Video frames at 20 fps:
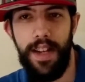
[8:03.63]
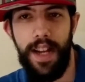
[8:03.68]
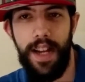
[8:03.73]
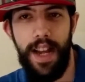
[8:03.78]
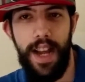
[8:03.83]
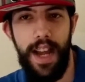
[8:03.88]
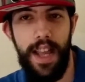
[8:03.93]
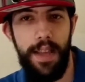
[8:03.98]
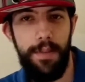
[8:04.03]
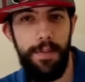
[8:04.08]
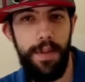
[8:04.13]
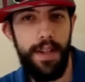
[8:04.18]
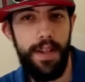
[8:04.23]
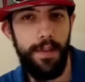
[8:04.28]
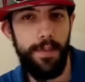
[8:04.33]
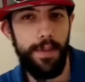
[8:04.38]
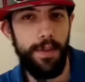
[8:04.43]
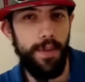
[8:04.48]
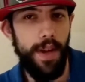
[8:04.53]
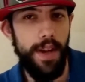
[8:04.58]
And then when he
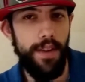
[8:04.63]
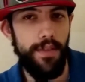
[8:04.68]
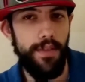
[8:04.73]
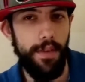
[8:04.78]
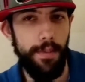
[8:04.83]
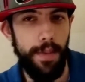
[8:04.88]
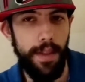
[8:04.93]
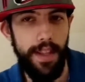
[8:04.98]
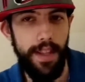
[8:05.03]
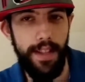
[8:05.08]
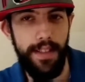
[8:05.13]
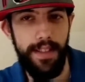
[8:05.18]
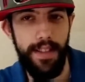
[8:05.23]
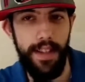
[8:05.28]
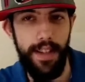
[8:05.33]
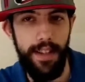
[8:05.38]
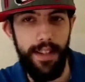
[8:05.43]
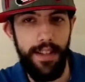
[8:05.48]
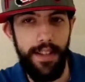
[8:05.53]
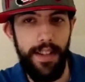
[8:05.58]
comes away from it, that's it.
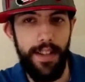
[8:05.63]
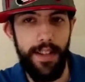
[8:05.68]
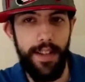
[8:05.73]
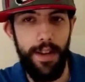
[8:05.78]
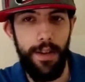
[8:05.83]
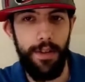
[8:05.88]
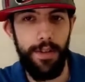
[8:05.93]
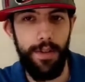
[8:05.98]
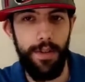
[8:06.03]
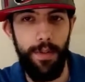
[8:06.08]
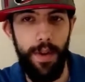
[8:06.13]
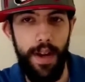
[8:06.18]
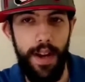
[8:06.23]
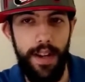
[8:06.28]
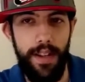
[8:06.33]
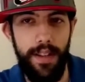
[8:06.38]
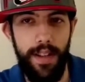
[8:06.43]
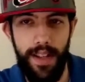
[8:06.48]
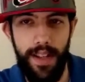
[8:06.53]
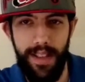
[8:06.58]
It goes away.
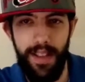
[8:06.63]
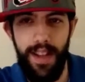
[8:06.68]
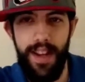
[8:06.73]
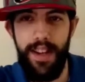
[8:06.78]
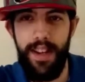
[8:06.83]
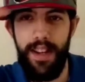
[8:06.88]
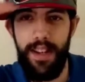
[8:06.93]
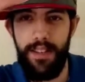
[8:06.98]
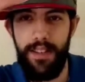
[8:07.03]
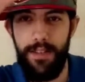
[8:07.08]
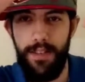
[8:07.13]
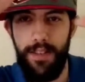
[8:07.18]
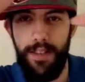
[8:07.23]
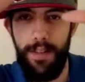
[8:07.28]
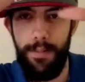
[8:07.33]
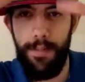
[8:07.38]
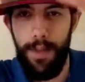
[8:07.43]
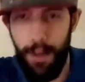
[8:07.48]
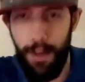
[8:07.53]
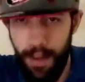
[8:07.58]
Like lightning starts to
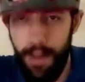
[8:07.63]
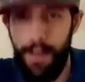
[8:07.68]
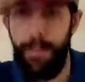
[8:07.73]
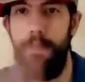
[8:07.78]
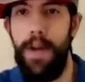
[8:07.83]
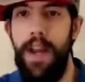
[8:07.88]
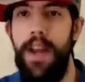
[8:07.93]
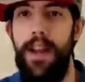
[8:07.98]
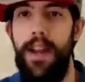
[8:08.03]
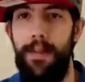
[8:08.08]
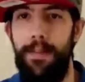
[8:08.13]
build and then bam.